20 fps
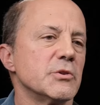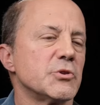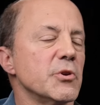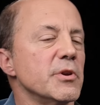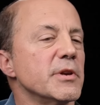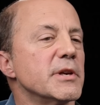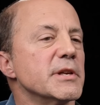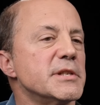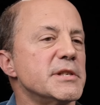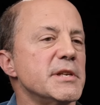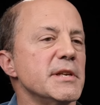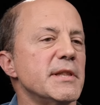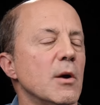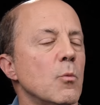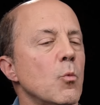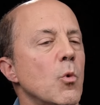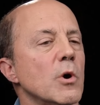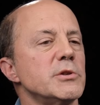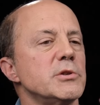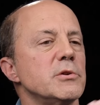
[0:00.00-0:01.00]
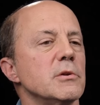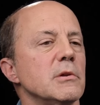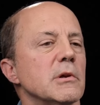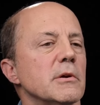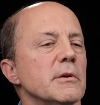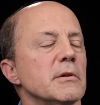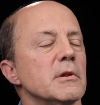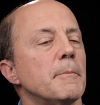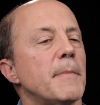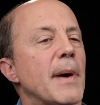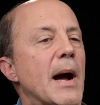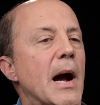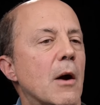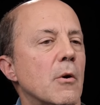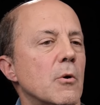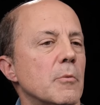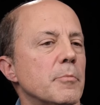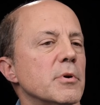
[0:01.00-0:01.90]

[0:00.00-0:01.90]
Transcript: So you can see that once you learn the power